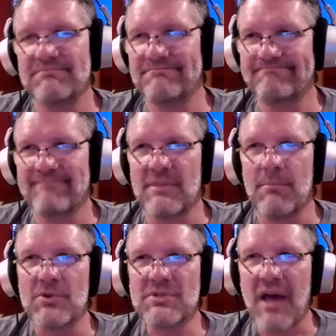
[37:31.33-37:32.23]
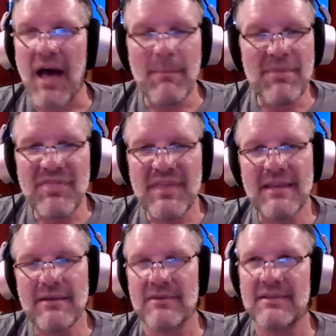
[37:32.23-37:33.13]
The most common
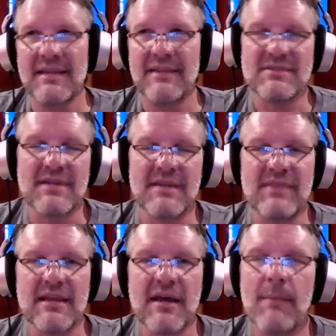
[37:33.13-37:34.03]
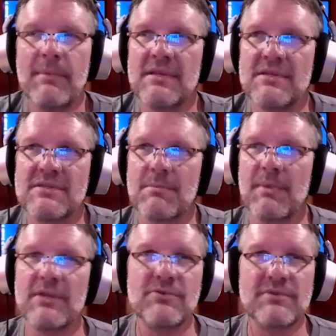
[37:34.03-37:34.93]
thing, and it's not even that common, is
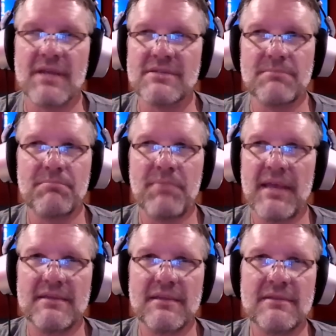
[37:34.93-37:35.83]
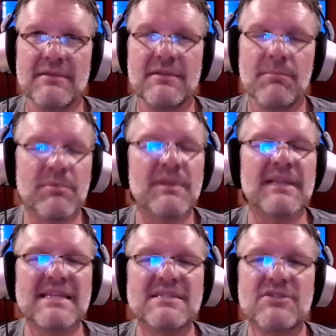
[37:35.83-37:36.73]
somebody who doesn't
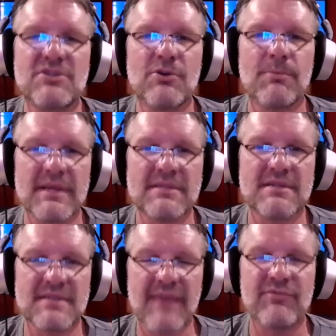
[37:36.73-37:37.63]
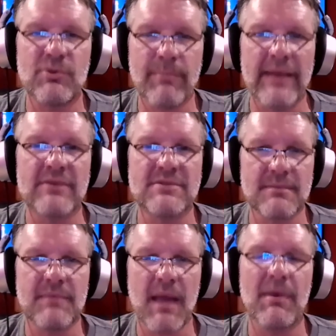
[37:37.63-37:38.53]
listen to your mixes after you bounce
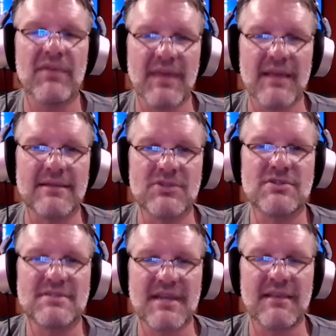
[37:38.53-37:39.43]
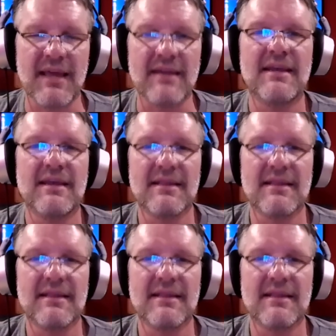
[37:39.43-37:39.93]
them. How about that? Let's just say that.